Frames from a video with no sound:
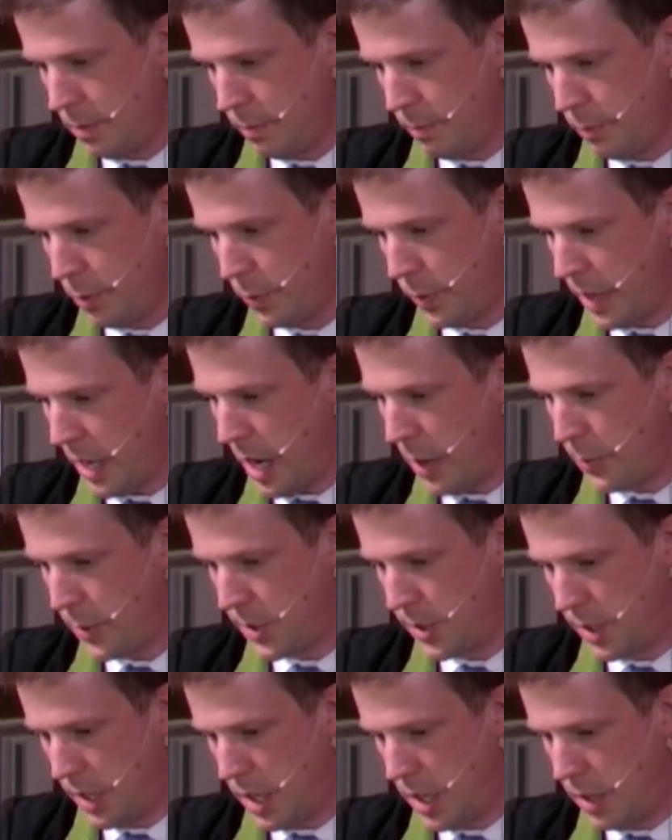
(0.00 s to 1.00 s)
But what I
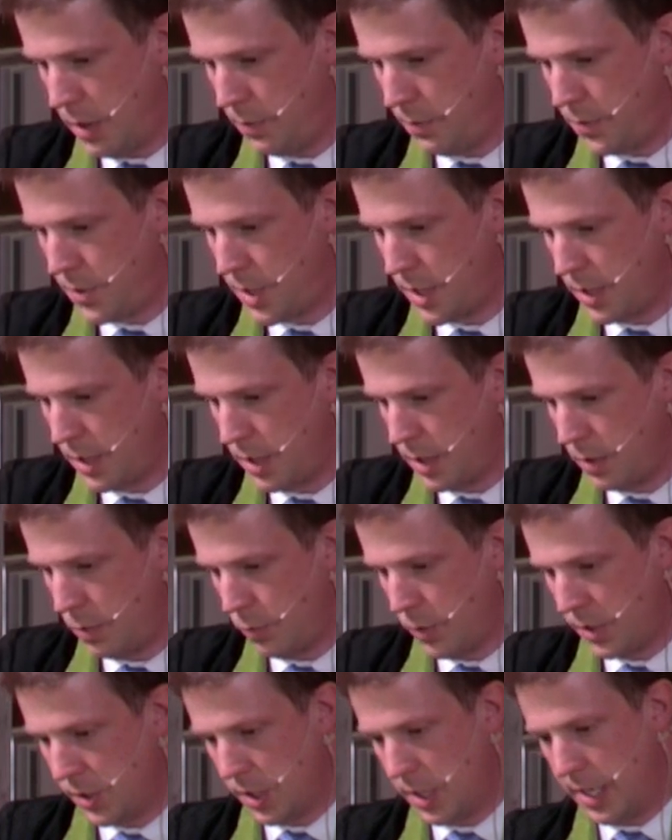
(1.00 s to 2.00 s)
received
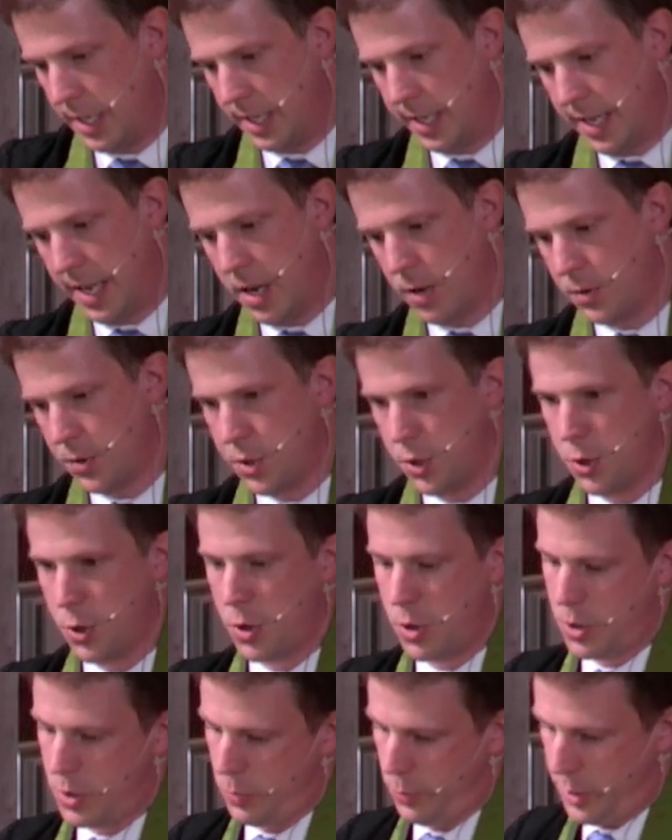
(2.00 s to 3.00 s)
was an
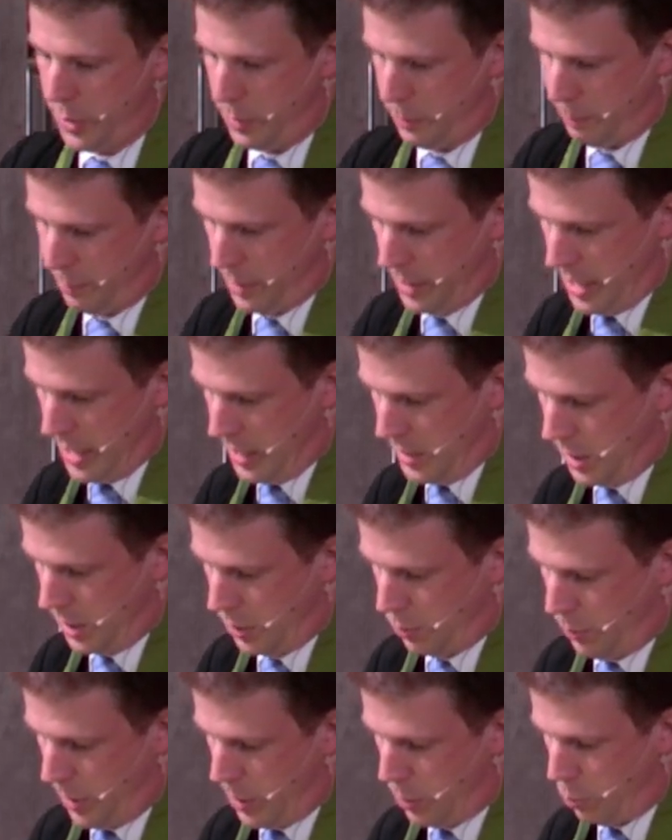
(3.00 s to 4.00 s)
encounter with a
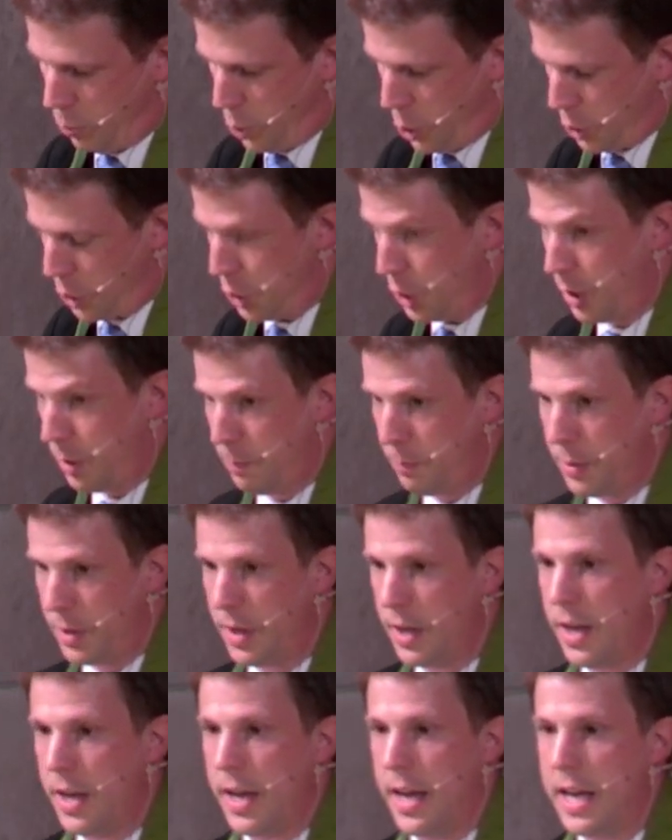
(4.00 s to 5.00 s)
place where worship
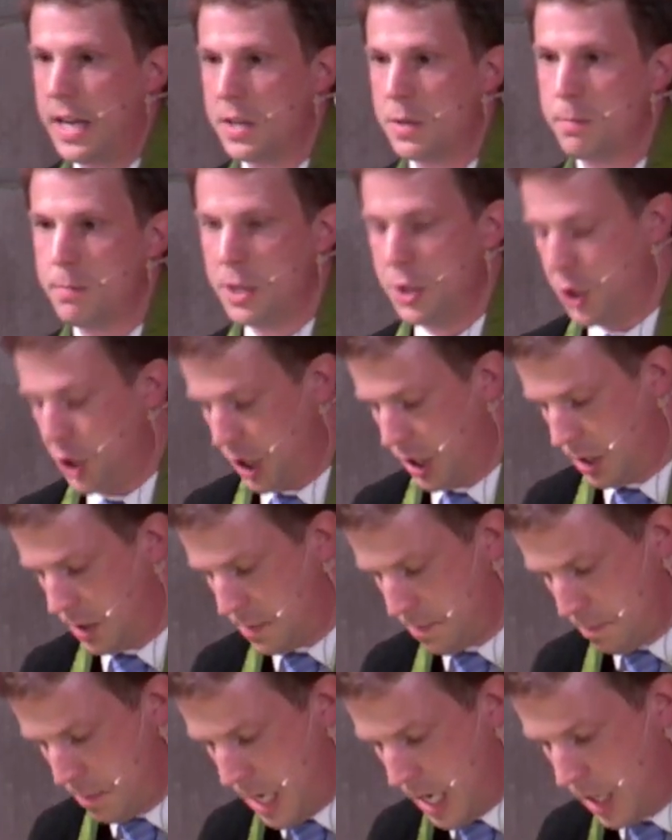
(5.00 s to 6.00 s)
and
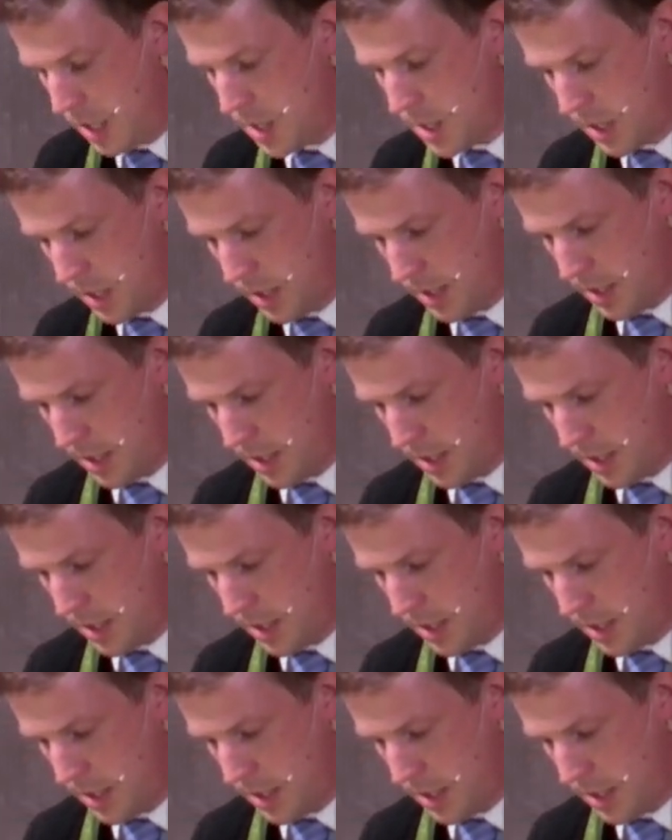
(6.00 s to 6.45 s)
mission meet,